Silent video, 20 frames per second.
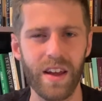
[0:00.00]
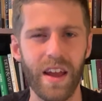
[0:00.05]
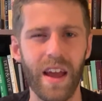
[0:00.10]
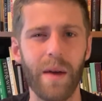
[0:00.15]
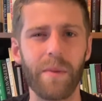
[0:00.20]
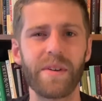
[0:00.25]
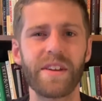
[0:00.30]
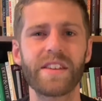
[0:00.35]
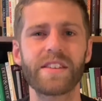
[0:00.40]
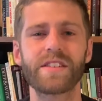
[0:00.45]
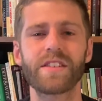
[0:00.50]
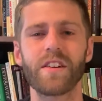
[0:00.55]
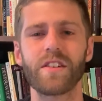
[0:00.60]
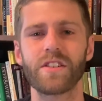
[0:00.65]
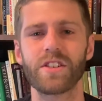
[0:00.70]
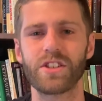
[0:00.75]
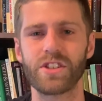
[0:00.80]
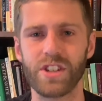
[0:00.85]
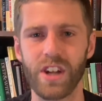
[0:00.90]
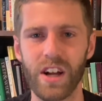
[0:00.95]
And we can
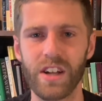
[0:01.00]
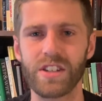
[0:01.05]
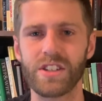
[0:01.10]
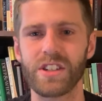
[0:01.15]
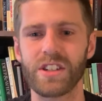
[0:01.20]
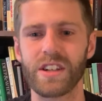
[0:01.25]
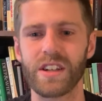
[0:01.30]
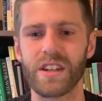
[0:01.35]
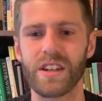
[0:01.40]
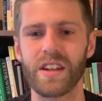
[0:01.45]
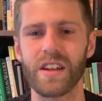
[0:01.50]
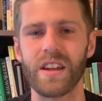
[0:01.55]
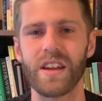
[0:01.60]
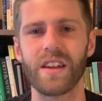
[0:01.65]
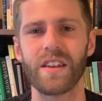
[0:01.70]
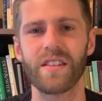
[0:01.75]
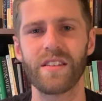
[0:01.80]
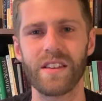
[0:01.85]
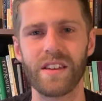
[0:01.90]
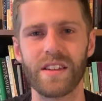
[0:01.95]
start judging
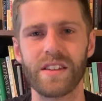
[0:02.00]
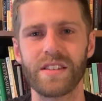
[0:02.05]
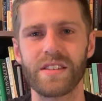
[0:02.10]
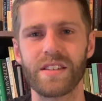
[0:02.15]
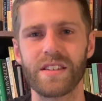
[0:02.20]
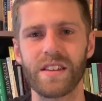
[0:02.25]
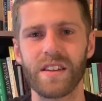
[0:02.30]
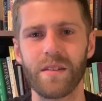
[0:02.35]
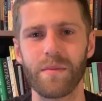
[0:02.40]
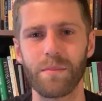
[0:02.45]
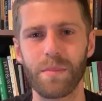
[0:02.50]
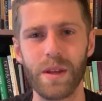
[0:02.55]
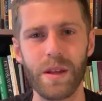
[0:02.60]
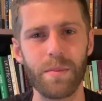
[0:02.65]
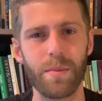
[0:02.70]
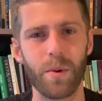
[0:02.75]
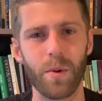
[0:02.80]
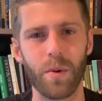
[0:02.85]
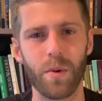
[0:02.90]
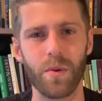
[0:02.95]
these
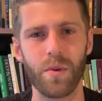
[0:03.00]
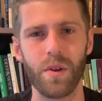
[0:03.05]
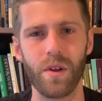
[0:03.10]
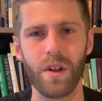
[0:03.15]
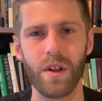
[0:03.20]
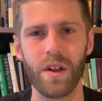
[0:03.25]
people